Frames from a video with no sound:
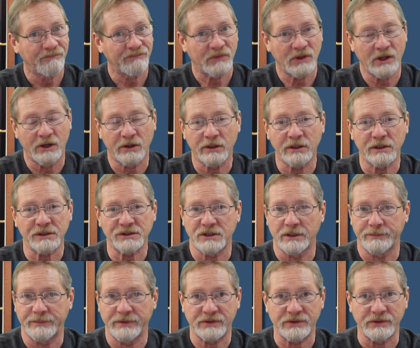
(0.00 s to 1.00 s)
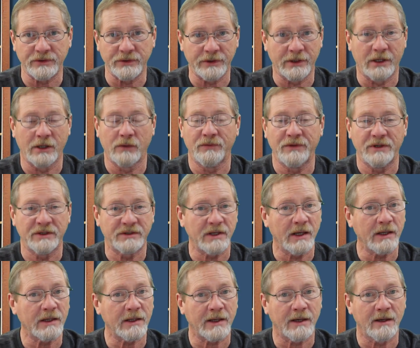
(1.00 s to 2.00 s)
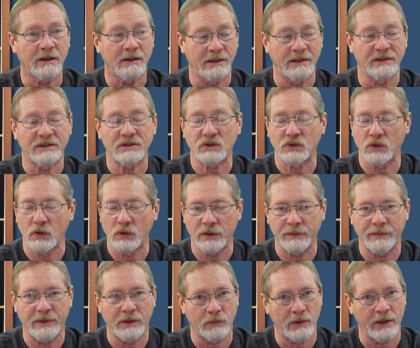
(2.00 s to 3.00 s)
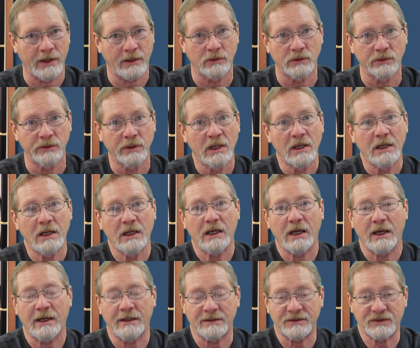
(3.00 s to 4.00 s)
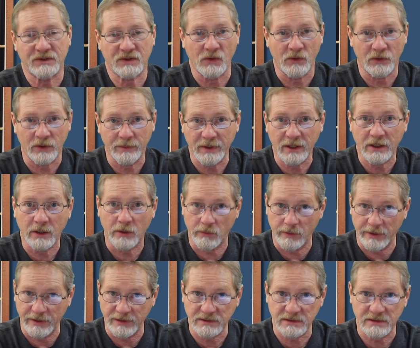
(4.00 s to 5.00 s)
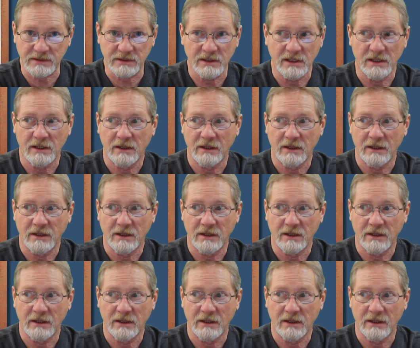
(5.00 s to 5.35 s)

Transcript: They're going to ship it to you. And when you take it out, it's going to be wrinkled and it's going to be creased.